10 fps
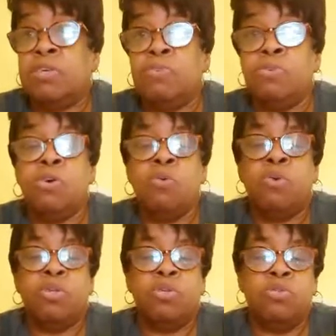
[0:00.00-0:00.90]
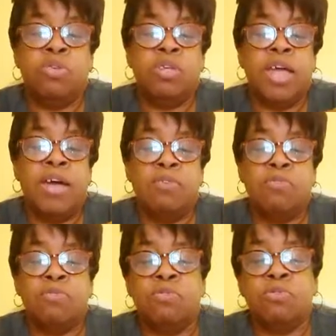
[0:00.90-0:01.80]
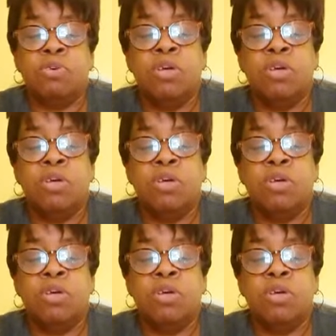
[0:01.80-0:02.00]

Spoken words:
Then we're going to the natural.